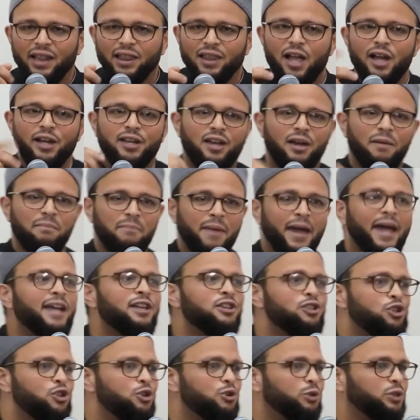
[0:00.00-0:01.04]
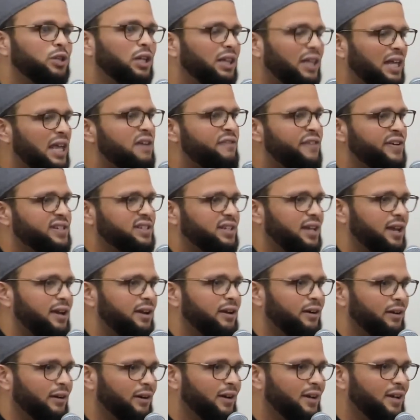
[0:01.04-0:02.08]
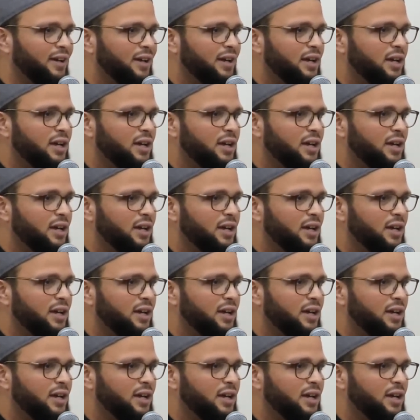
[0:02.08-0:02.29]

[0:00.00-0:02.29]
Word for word: Did Allah command you to leave us here?